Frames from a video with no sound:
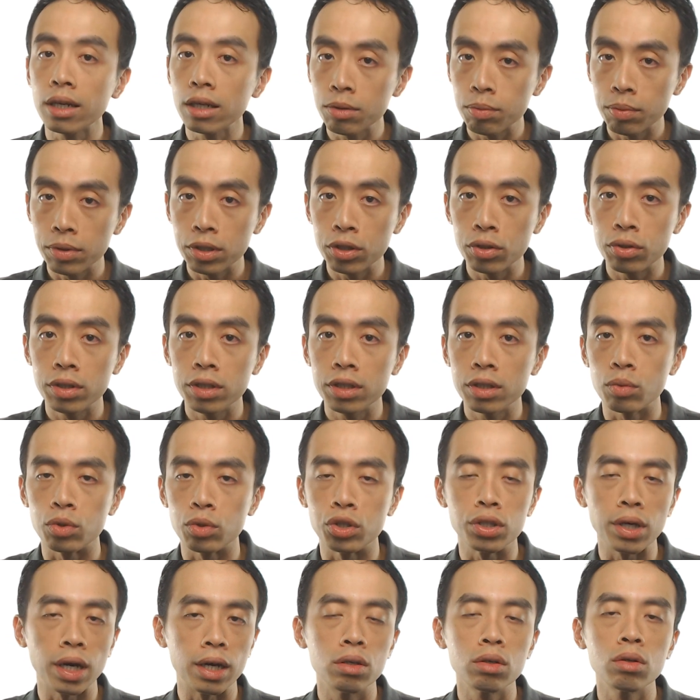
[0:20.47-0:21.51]
species
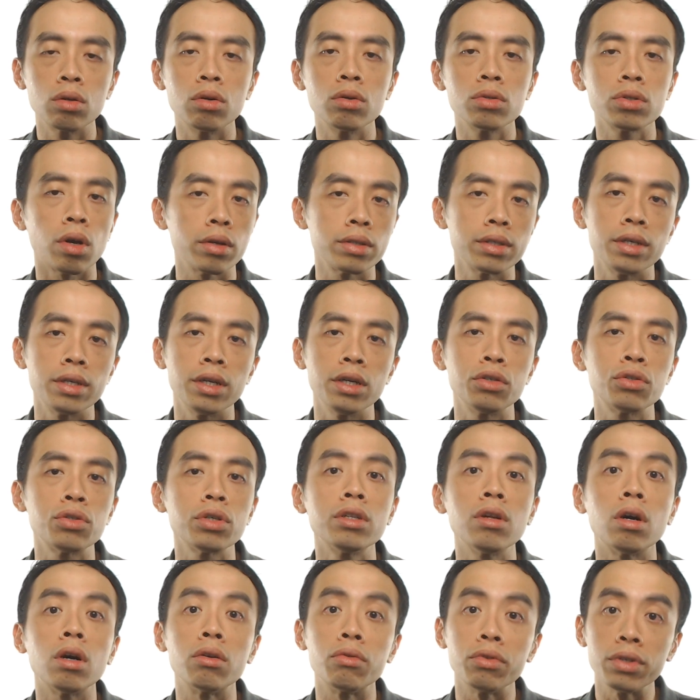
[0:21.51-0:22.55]
which undergoes
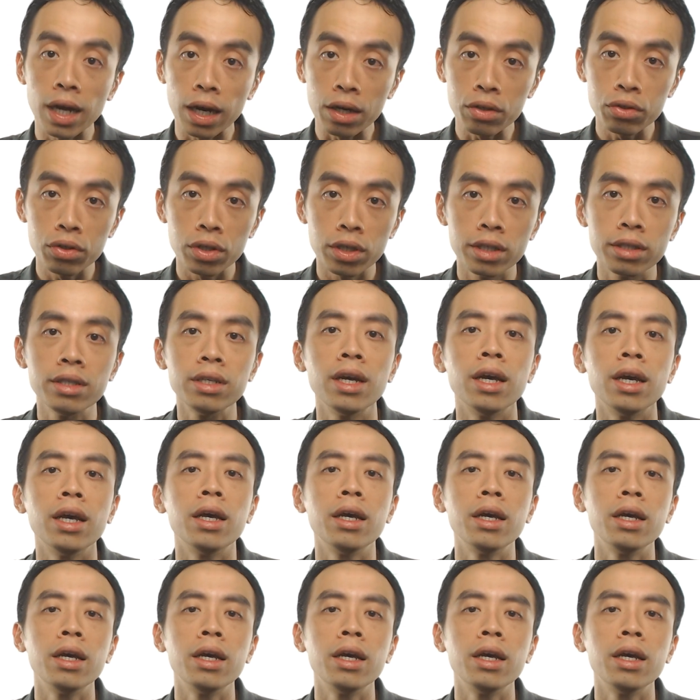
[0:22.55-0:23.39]
oxidation or reduction